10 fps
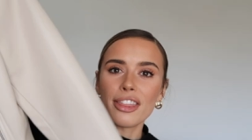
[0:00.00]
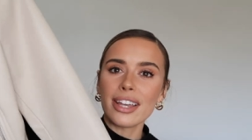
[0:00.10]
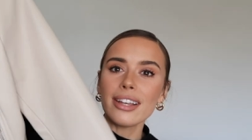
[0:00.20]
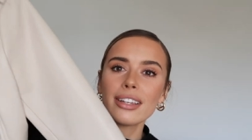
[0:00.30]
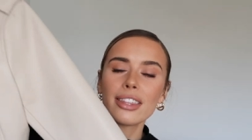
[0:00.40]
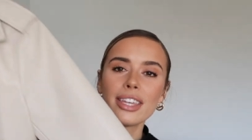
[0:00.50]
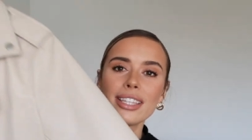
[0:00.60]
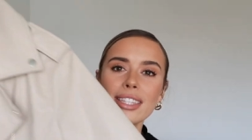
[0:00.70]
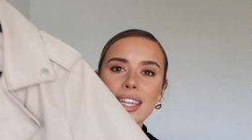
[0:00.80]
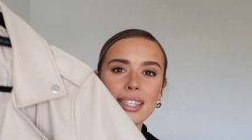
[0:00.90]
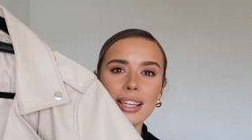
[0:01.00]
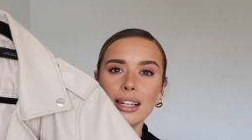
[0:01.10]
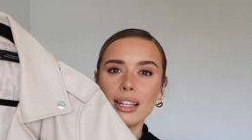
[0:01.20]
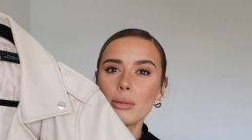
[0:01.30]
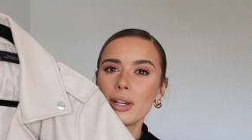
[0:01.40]
i think this needs a
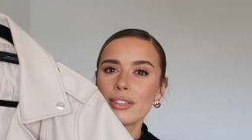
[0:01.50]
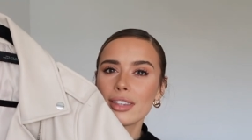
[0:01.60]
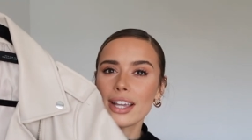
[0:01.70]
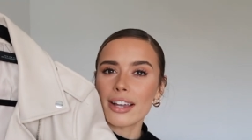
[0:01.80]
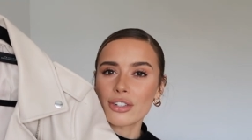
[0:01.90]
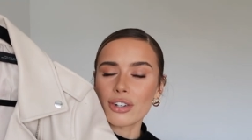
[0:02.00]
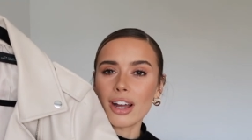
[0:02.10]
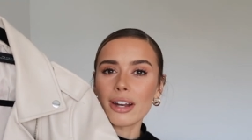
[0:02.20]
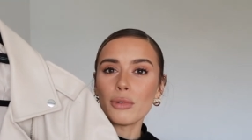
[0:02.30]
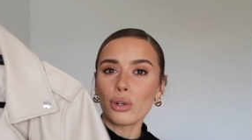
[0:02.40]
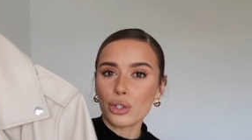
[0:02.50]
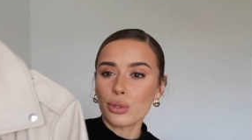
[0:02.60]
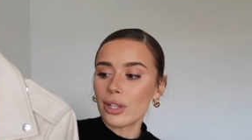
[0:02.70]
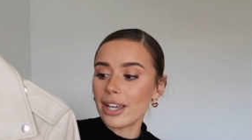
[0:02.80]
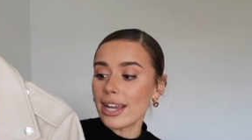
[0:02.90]
little bit of something extra and i'm not
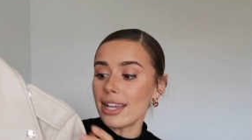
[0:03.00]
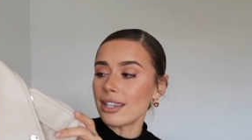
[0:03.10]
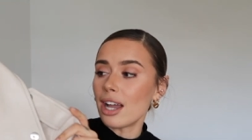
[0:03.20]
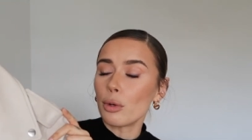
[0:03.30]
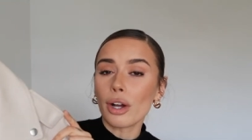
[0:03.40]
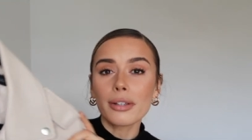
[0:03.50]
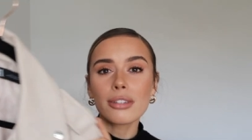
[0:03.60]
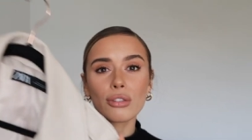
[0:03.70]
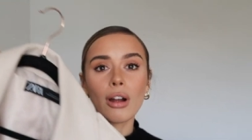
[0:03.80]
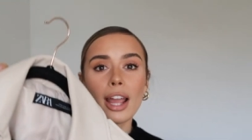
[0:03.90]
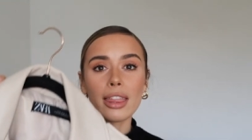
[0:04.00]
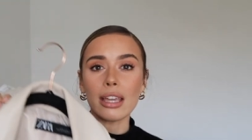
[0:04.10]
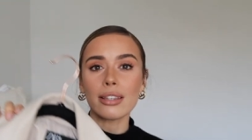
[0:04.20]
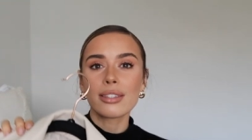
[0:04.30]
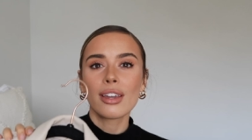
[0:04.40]
sure what that is i'm going to try
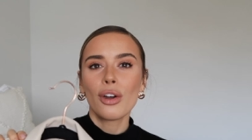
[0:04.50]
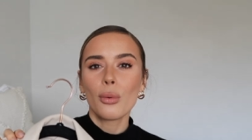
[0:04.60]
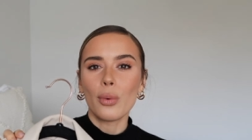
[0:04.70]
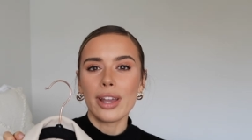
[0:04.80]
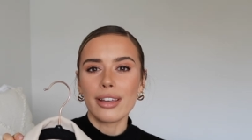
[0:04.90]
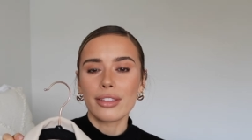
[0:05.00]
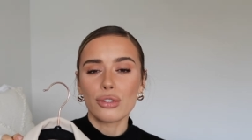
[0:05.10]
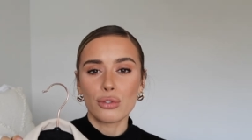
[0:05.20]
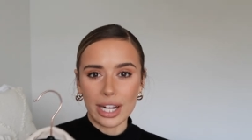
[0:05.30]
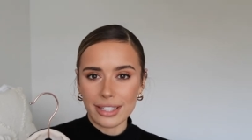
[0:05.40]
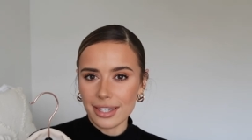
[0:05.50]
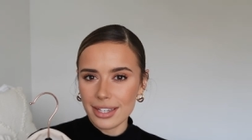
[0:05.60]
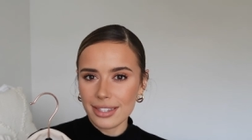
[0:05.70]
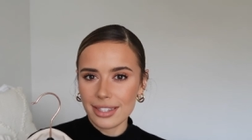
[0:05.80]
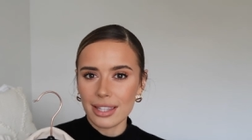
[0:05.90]
this with
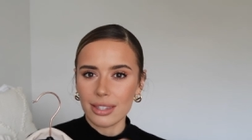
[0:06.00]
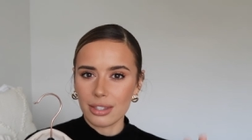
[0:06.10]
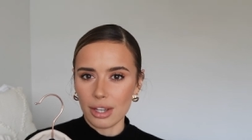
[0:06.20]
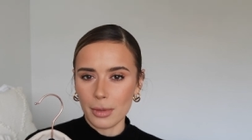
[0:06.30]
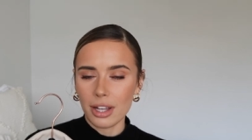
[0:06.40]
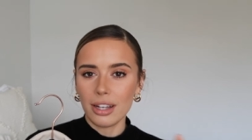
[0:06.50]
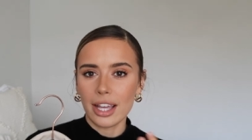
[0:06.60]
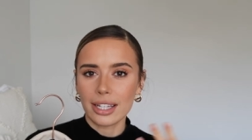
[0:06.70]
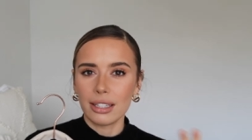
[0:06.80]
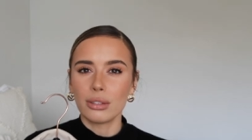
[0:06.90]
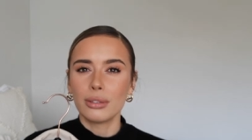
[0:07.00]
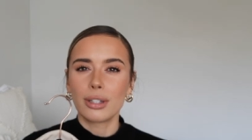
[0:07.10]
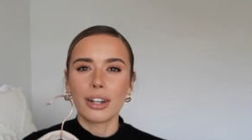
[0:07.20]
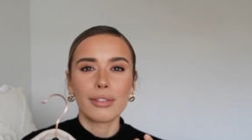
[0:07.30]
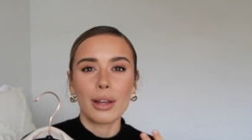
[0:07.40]
dresses in the summer, like
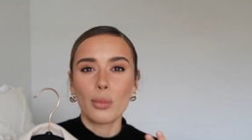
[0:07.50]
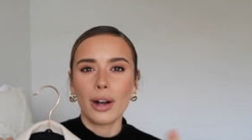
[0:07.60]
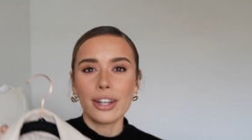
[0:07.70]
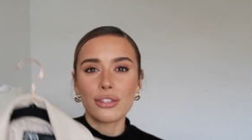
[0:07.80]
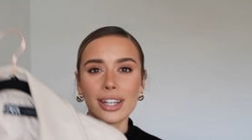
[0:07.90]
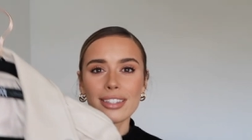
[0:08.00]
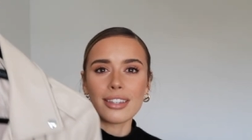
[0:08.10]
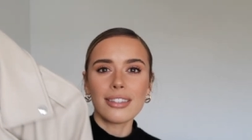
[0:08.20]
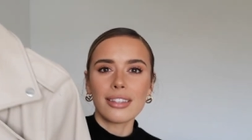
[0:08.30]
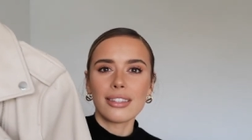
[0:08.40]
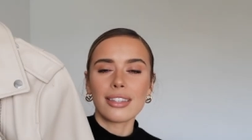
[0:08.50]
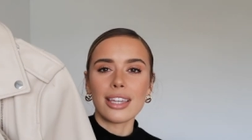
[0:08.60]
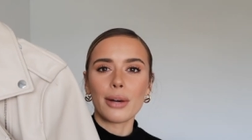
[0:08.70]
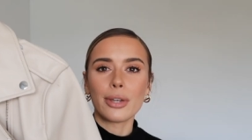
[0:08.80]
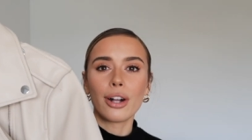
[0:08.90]
little kind of like white dresses and
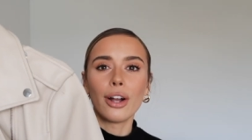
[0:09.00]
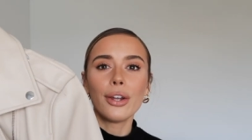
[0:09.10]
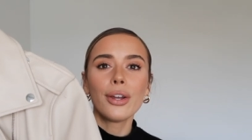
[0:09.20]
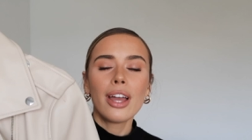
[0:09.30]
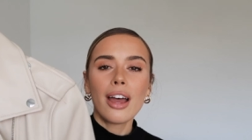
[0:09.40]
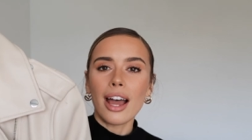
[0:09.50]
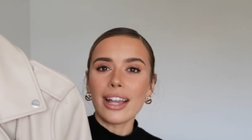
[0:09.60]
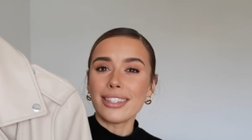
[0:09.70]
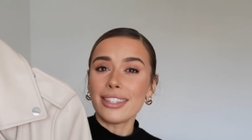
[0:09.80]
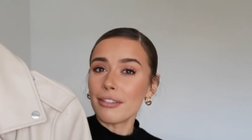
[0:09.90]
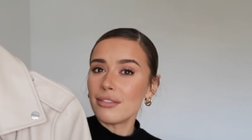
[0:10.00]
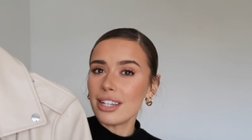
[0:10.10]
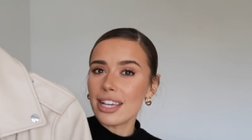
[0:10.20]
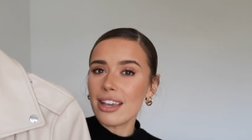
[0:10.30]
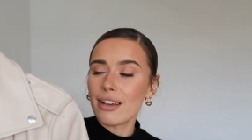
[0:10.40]
see how we go. It's
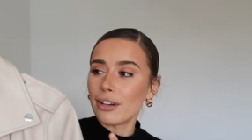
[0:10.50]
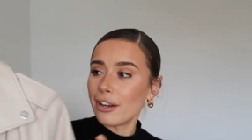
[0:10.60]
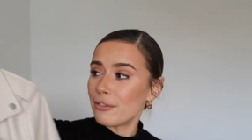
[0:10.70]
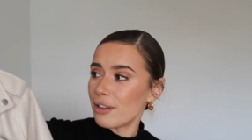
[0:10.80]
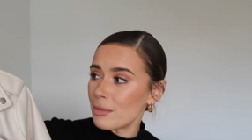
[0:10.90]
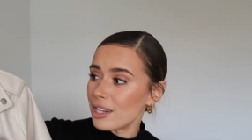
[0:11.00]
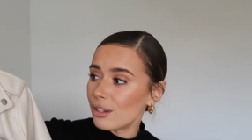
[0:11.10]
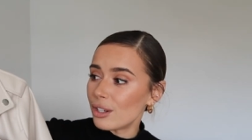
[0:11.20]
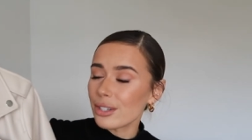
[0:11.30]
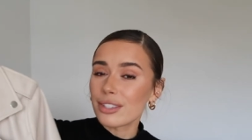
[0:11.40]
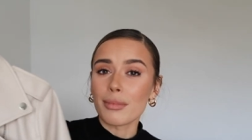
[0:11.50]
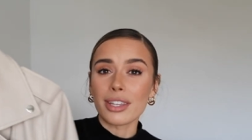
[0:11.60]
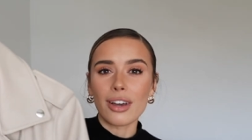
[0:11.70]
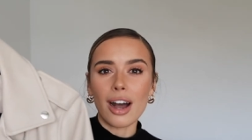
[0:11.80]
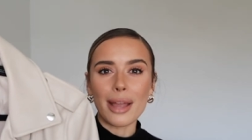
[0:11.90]
definitely a very feminine look,
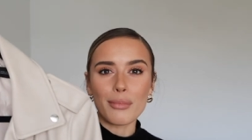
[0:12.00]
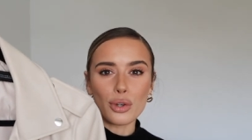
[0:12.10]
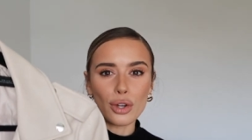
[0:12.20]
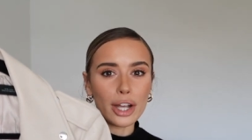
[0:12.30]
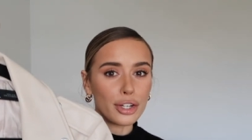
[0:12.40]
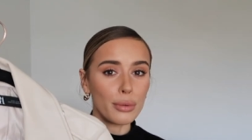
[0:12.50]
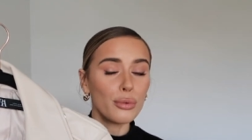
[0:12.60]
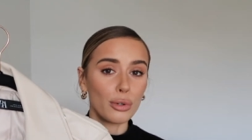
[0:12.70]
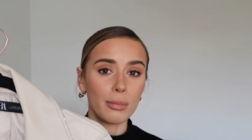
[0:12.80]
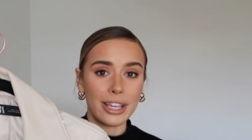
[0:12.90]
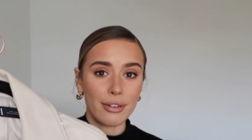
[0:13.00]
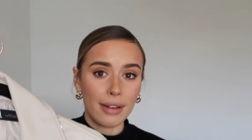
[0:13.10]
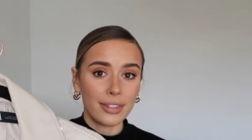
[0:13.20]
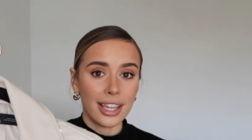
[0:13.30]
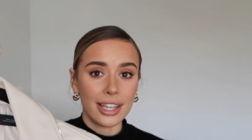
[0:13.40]
something that I'm, I don't normally
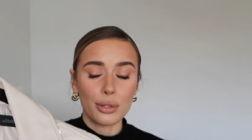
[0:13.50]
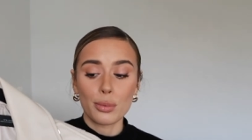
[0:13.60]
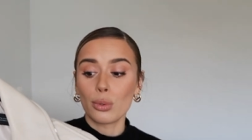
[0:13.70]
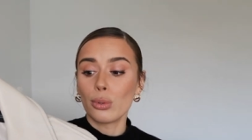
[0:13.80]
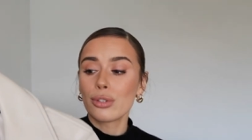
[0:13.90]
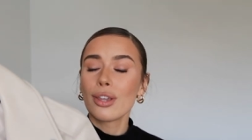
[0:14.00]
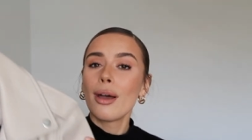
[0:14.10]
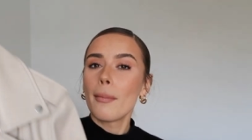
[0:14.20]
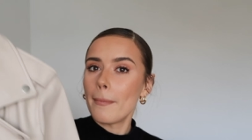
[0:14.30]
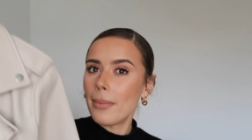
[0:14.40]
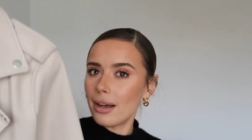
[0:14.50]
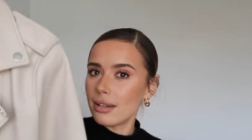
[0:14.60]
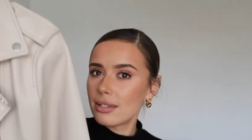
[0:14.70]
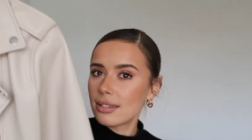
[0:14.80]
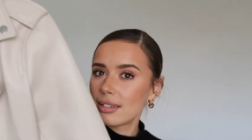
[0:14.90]
gravitate towards,
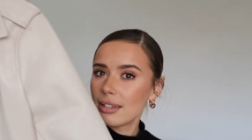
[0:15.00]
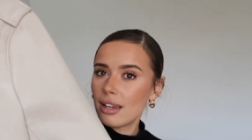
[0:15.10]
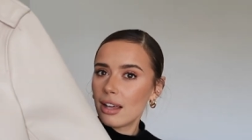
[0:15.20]
but